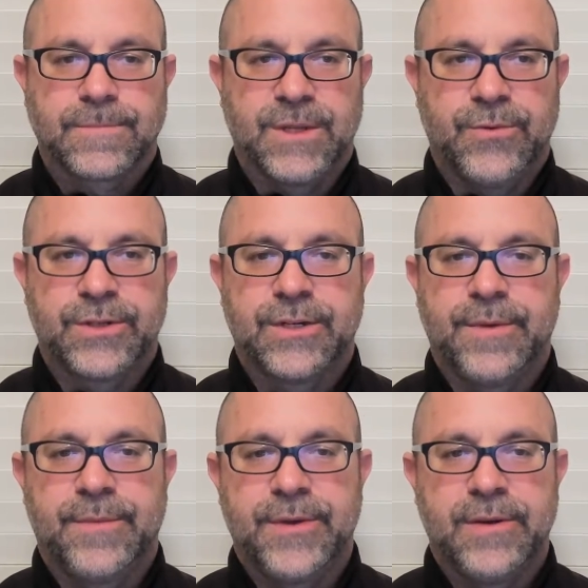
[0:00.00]
It wasn't
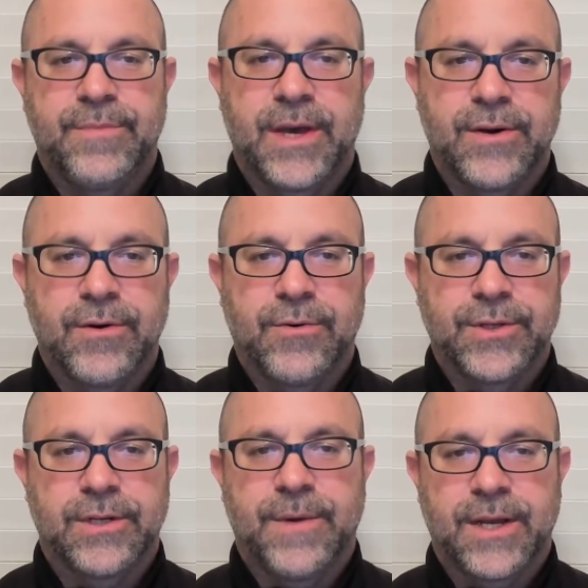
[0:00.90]
about being better. It
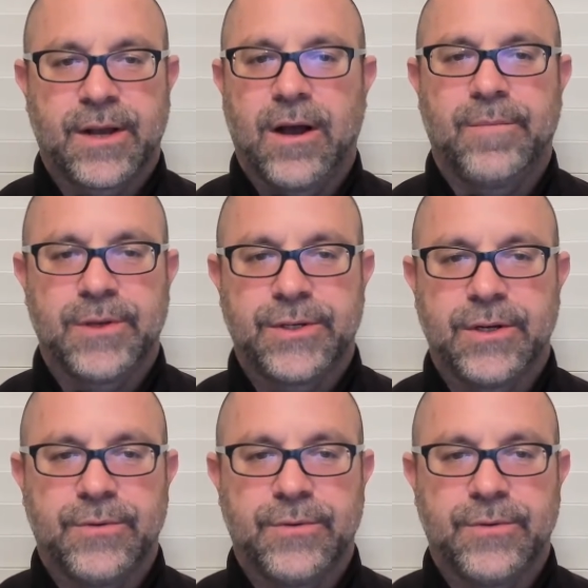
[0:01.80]
wasn't about accomplishing.